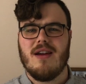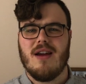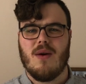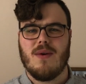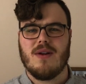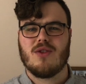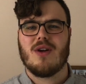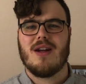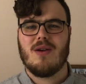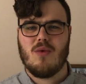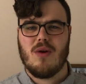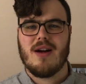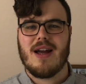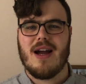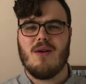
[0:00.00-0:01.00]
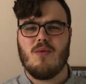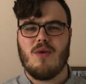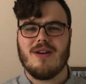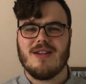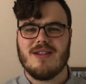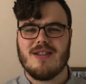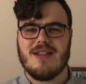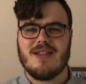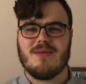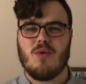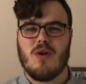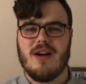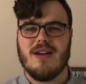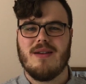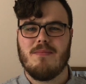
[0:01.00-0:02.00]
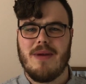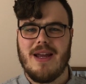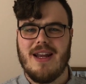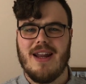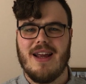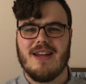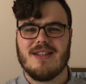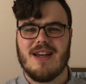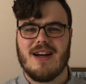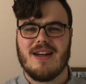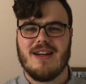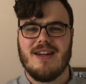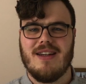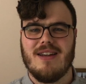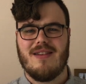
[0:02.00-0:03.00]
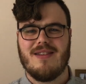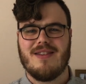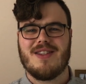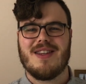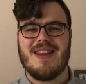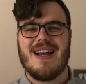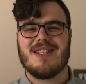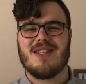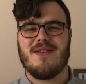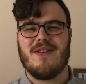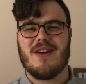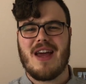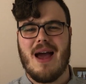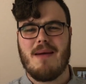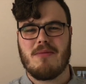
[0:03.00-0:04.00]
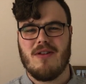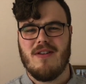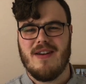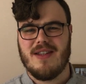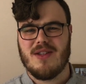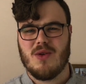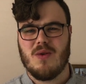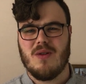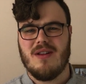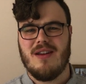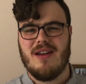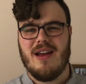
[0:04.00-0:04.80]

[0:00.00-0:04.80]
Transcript: when you're trying to work out what does this word mean exactly. So that's the vocabulary tool.